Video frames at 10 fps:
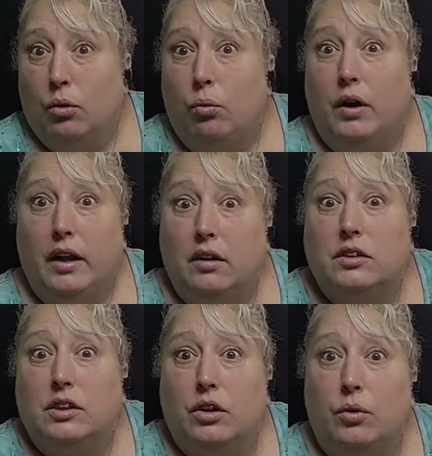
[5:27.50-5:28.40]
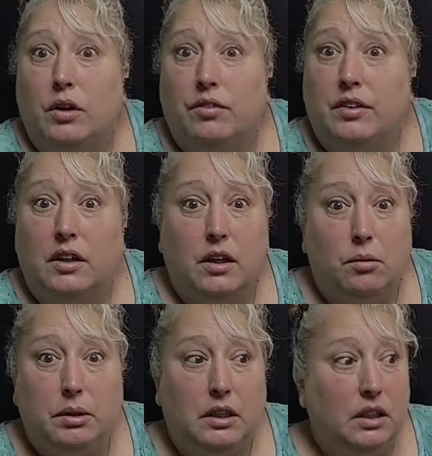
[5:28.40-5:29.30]
what else, and if they're going to
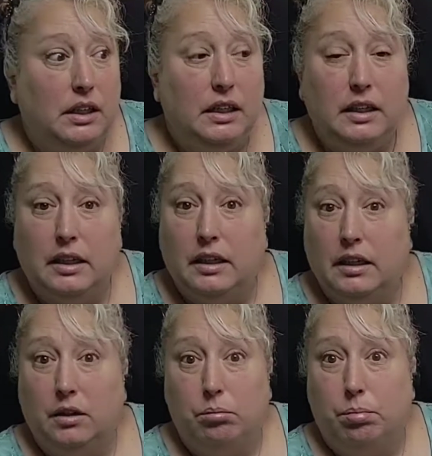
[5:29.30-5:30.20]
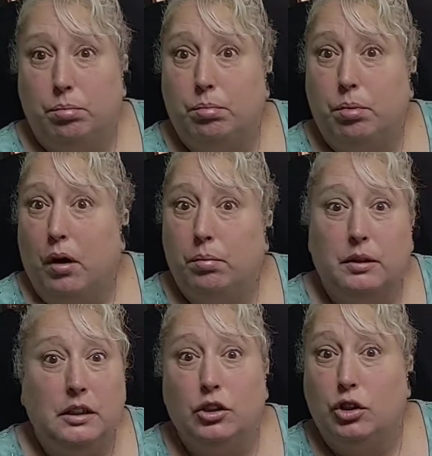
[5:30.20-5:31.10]
be cleaning it and
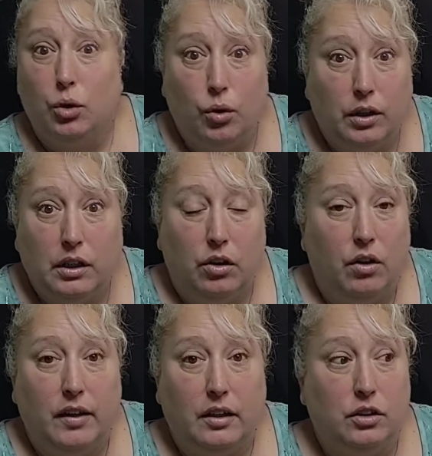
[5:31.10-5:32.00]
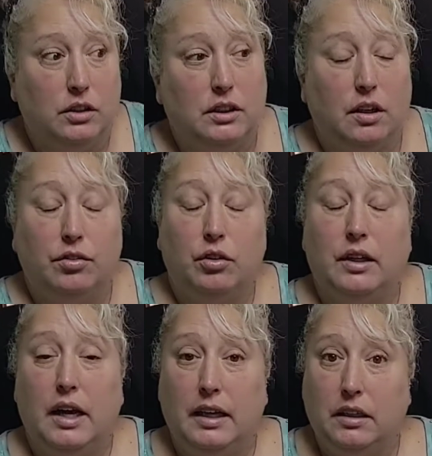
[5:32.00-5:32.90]
properly insured and all that good stuff. So I
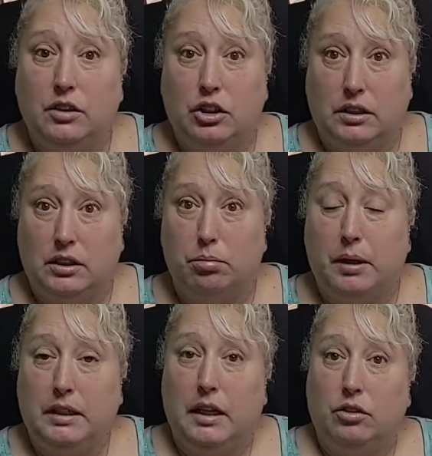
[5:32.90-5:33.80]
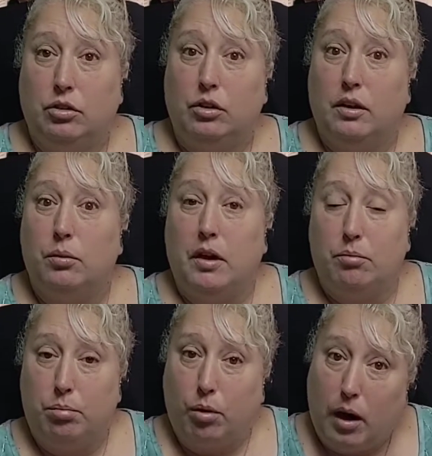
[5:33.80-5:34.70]
kind of just explained that to her, that we have
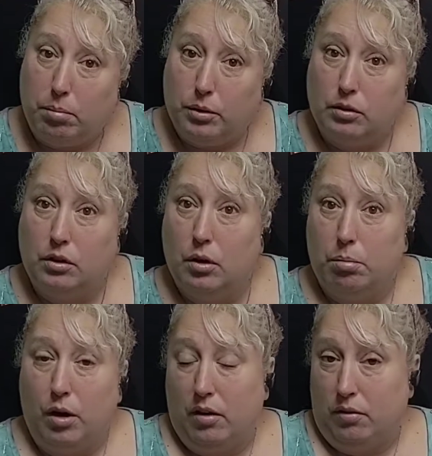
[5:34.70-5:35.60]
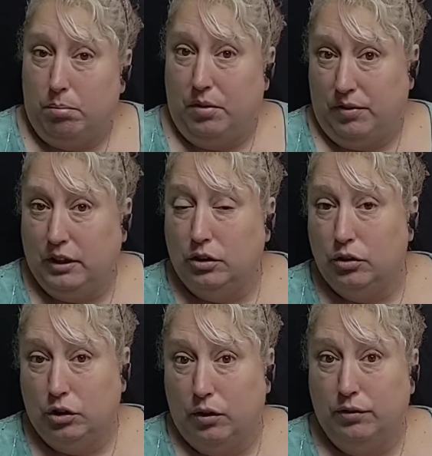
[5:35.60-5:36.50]
proper, professional
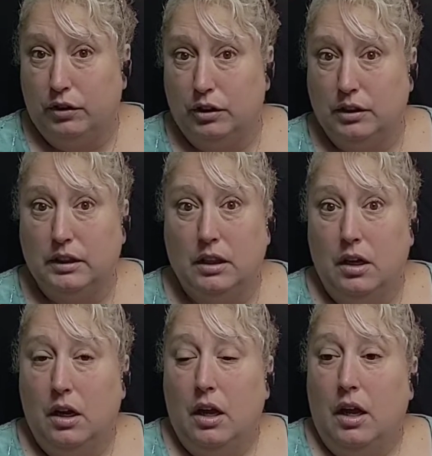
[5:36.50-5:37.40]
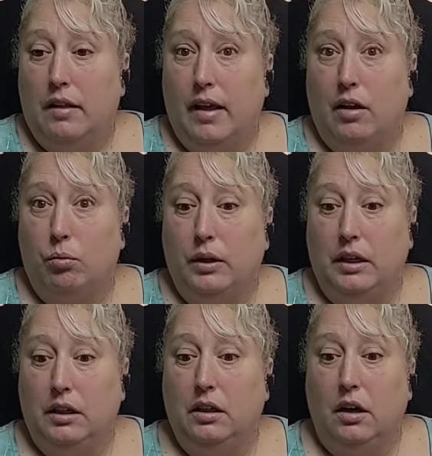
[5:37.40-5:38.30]
chauffeurs that
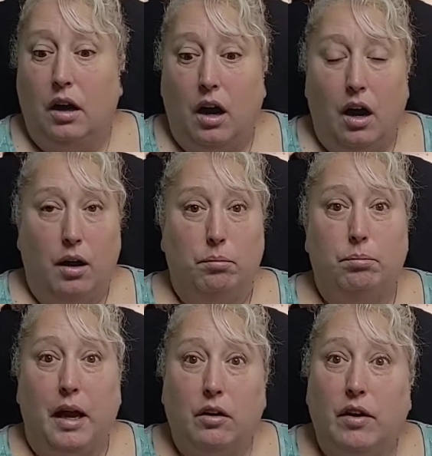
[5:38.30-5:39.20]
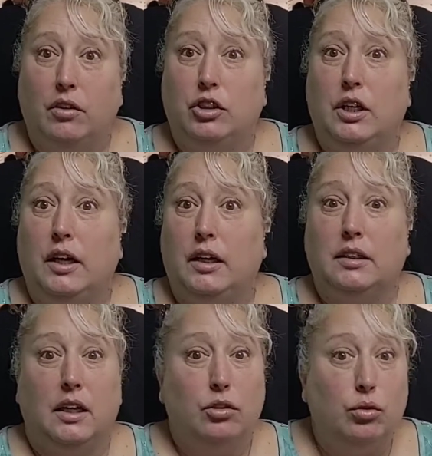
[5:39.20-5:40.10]
we background check,
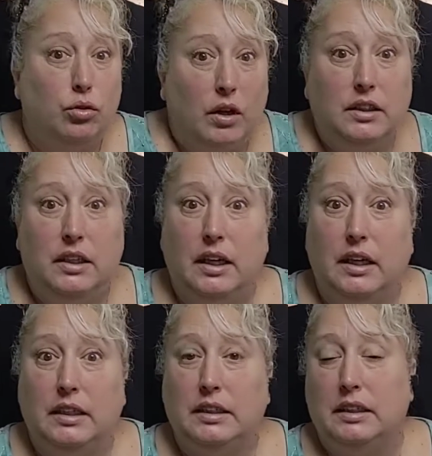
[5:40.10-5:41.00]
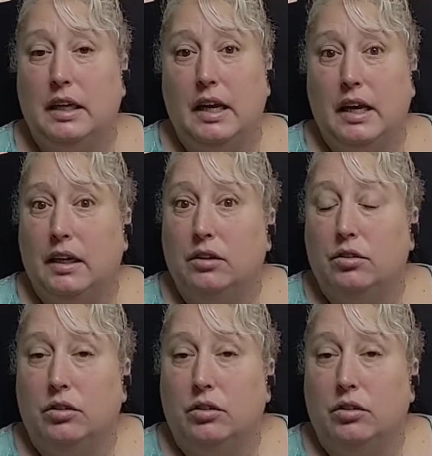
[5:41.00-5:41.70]
they do drug tests, and